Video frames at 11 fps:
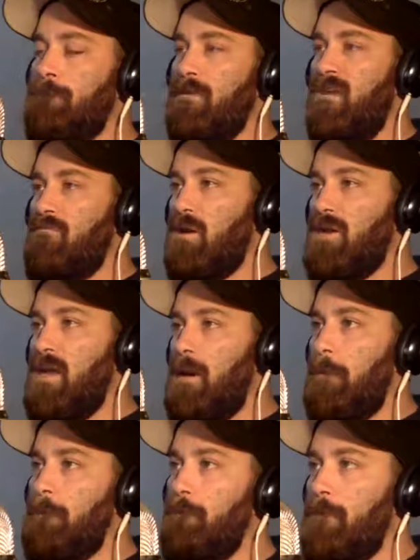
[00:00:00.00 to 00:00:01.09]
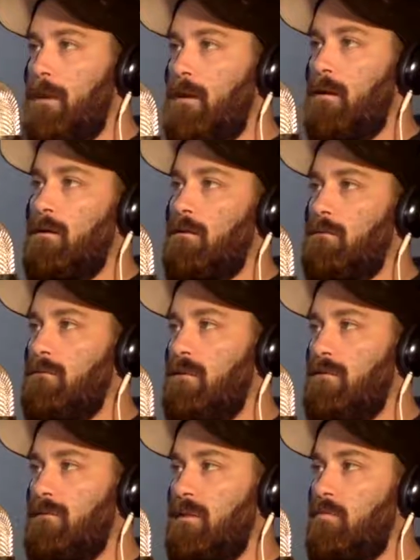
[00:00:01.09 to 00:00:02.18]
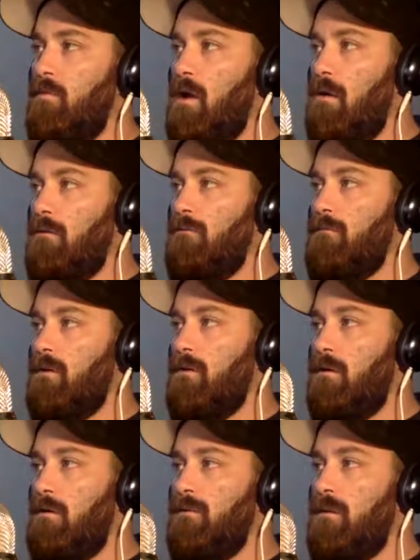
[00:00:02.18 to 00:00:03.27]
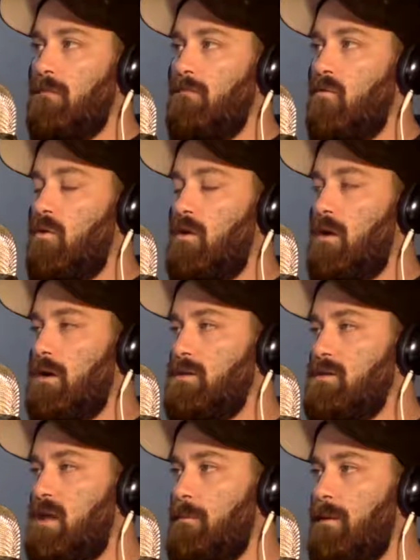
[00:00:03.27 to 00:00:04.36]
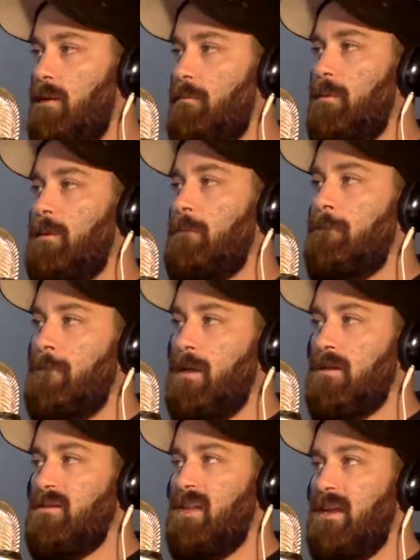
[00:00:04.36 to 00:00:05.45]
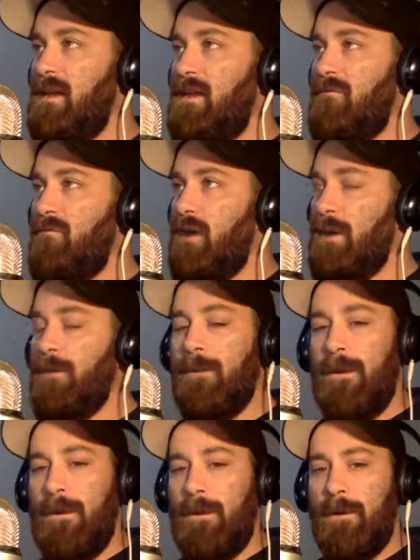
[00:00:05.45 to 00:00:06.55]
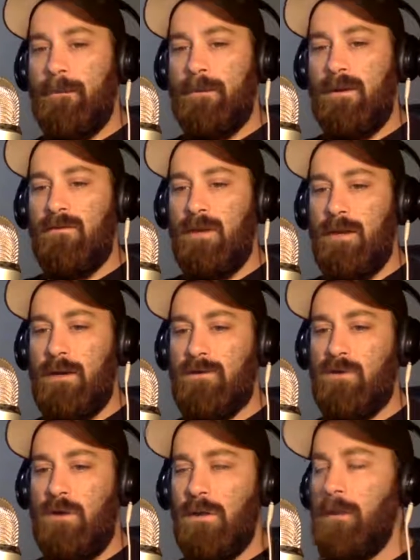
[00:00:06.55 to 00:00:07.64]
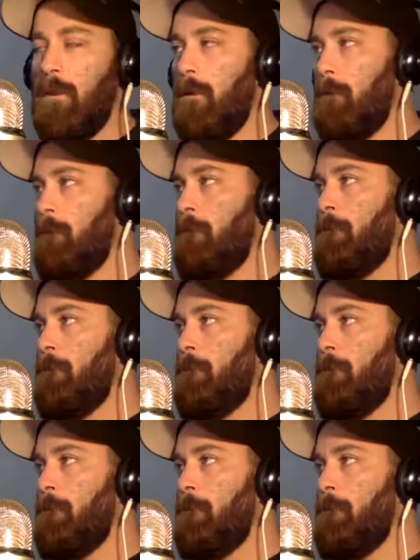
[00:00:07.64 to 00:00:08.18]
Dave Mundell. I'm definitely proud of him for stepping up and taking that fight and giving it his all in there.